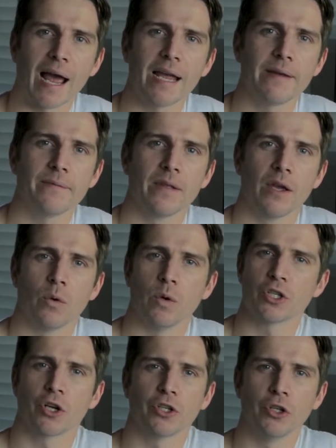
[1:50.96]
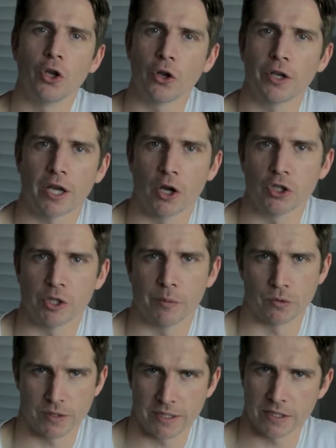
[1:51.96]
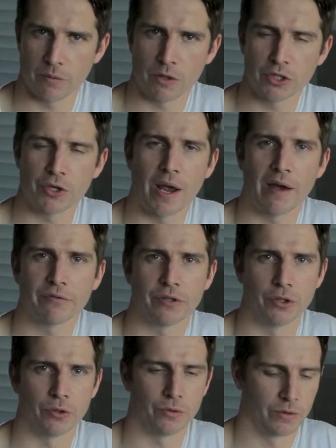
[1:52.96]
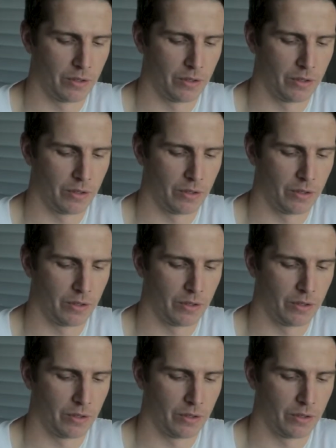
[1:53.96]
A, which are your non-negotiables. These are the ones you have to do.